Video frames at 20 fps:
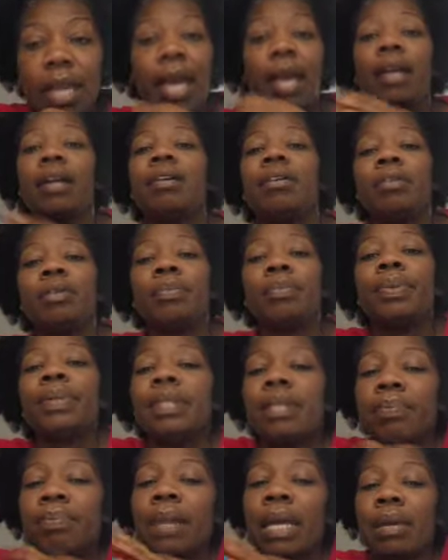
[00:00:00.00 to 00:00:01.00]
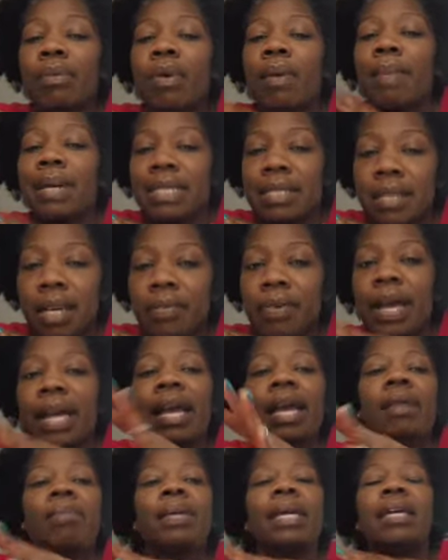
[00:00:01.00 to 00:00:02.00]
I can only put the blame on myself. I
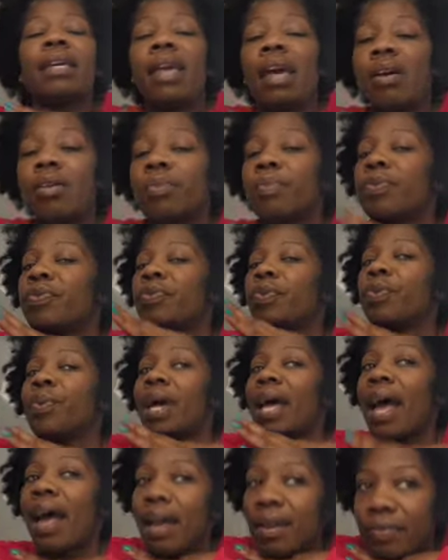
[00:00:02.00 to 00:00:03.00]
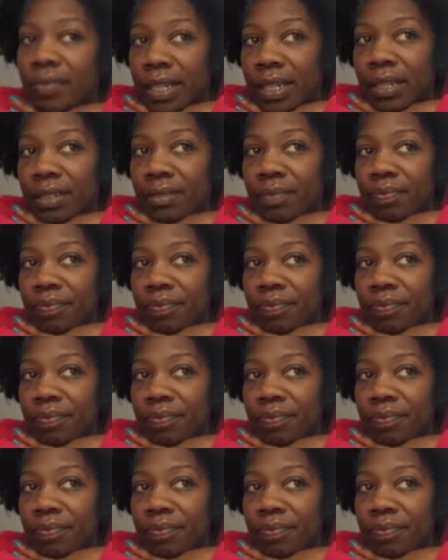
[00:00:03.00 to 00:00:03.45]
got to be accountable for what I've done.